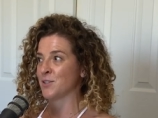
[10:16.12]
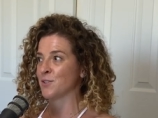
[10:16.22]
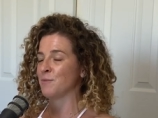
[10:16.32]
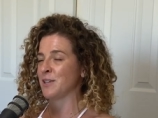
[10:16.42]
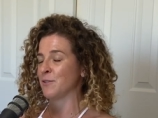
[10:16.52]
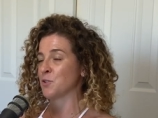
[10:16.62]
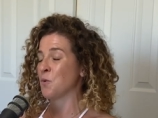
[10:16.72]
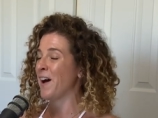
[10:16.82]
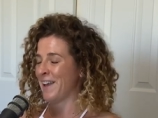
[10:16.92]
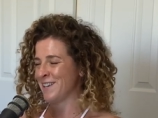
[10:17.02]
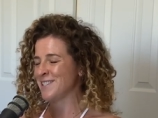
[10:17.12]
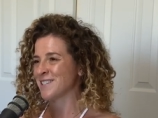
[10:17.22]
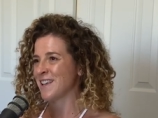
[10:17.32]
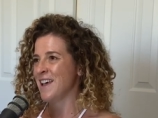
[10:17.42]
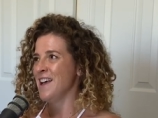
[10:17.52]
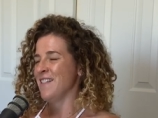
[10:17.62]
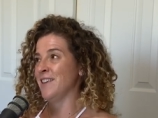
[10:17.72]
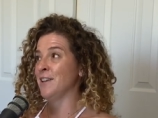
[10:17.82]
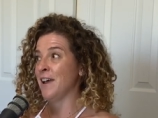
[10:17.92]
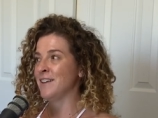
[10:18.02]
turned them down twice.
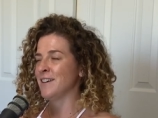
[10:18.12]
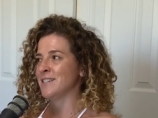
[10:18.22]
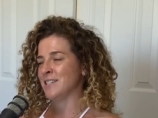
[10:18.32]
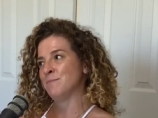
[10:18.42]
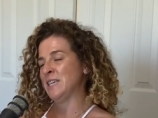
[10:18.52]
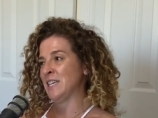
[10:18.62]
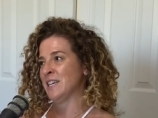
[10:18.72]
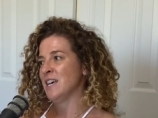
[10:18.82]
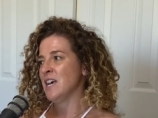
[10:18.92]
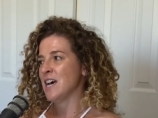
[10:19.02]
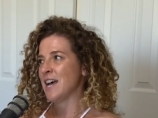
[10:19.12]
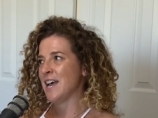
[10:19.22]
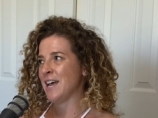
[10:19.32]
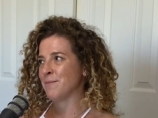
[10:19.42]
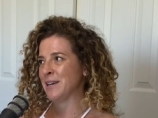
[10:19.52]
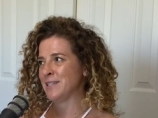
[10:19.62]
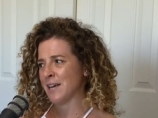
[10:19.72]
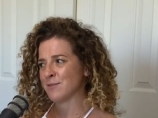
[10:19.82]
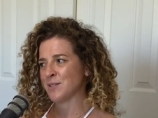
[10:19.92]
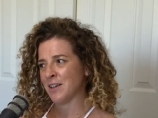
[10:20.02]
They'd headhunted me and my
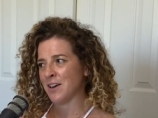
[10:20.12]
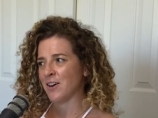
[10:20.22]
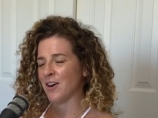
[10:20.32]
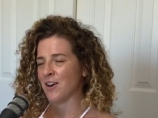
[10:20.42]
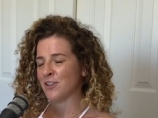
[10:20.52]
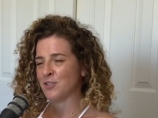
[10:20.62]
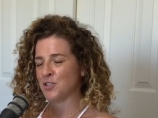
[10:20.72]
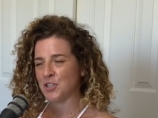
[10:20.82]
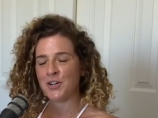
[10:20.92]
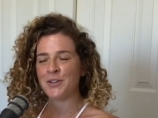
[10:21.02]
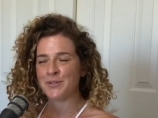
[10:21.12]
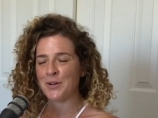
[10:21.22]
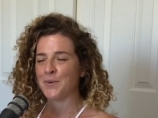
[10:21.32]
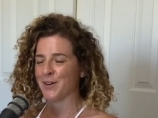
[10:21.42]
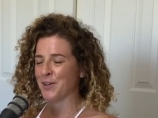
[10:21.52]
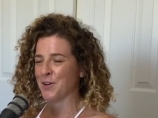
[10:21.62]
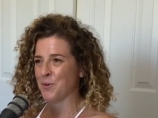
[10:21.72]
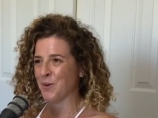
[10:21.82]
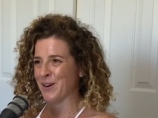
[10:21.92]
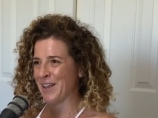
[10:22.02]
dad was like, "Are you sure you don't want to
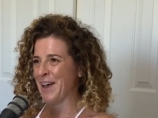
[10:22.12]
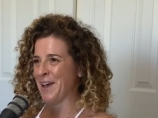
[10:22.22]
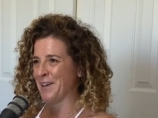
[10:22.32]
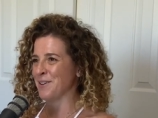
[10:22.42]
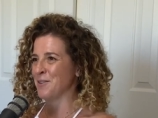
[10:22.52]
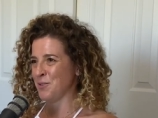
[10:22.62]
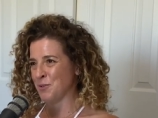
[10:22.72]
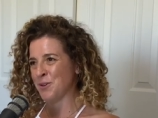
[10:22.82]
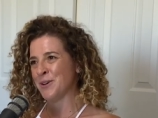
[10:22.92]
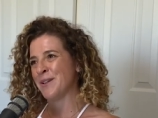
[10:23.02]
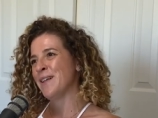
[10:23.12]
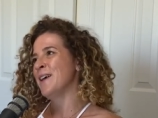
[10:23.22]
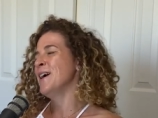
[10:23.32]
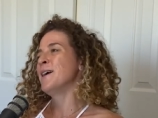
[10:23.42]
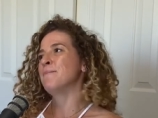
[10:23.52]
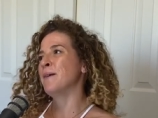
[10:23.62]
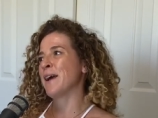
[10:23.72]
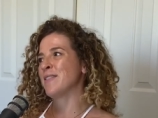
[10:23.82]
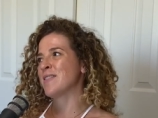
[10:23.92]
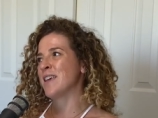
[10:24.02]
go work at Google?" Uh-huh. But
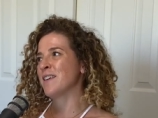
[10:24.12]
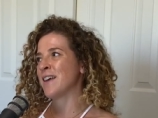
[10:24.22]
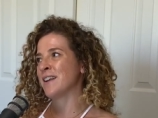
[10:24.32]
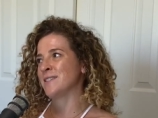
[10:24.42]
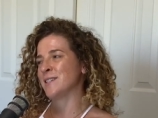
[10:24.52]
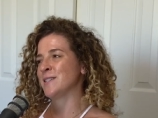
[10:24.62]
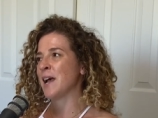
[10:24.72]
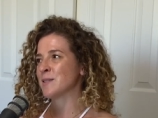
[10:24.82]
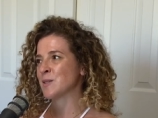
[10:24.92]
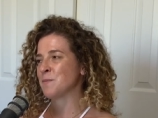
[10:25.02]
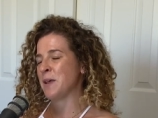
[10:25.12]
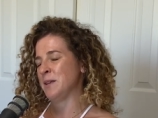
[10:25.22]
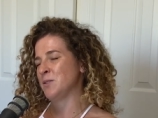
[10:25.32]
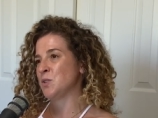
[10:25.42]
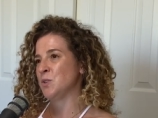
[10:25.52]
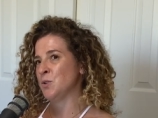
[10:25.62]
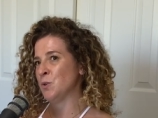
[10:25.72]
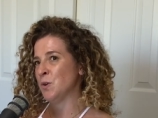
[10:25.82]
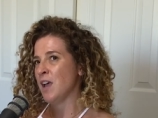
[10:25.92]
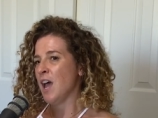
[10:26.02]
I think that it's a testament
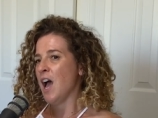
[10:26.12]
to